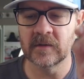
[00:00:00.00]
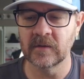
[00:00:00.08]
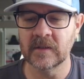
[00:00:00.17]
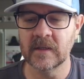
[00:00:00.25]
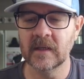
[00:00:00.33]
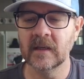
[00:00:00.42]
you're
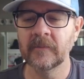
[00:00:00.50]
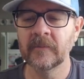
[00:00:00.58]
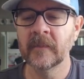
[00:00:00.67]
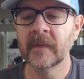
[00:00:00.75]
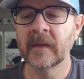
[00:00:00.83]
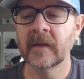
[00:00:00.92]
seeing
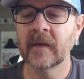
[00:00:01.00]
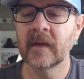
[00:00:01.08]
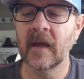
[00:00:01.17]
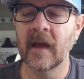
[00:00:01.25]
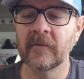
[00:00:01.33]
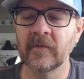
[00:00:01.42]

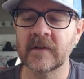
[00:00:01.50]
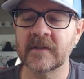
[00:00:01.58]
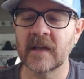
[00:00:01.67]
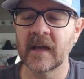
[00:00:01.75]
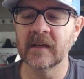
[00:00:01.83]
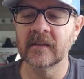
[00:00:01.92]
every
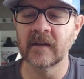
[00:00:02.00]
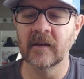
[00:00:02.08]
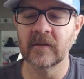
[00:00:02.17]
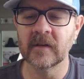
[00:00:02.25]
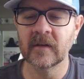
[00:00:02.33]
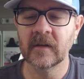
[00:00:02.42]
second
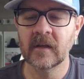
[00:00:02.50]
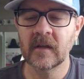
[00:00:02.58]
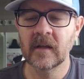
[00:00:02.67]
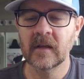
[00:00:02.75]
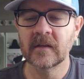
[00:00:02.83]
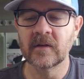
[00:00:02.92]
of it.
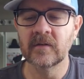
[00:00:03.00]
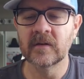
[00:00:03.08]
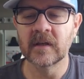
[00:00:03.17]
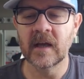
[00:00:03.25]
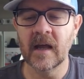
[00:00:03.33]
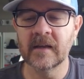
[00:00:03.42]
So you
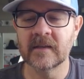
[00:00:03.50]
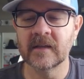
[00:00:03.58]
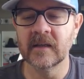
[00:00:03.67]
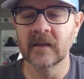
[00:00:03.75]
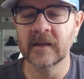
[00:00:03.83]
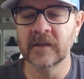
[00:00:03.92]
can kind of
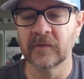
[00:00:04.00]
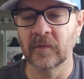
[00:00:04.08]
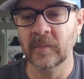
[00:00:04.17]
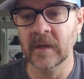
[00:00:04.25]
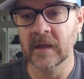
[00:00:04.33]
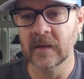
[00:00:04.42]
see, at least for
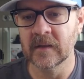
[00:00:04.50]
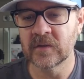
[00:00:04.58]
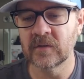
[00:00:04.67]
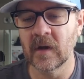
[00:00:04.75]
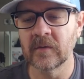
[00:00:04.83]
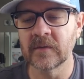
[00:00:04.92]
me, the
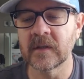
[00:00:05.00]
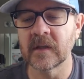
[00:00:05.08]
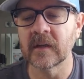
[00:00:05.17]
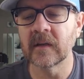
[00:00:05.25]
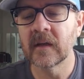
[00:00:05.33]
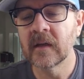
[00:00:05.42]
struggles
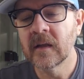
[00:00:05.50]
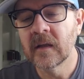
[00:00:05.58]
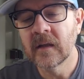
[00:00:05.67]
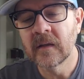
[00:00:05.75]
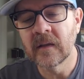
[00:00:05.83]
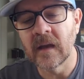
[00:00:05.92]
that
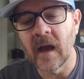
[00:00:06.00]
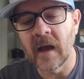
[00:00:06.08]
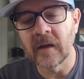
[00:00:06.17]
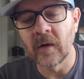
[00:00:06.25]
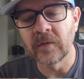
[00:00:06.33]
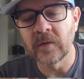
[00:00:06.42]
I
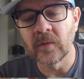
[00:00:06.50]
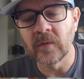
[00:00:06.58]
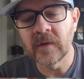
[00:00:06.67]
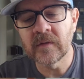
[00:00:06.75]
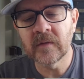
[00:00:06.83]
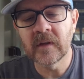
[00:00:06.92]
go through. Well,
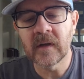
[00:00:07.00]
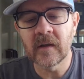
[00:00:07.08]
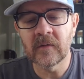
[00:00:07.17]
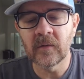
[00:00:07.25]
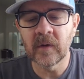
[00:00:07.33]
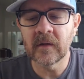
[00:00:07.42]
let's get out
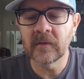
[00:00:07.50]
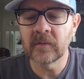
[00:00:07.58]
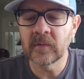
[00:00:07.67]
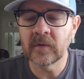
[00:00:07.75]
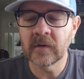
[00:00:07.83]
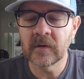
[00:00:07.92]
of the way a little
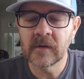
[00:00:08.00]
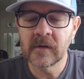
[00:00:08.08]
more.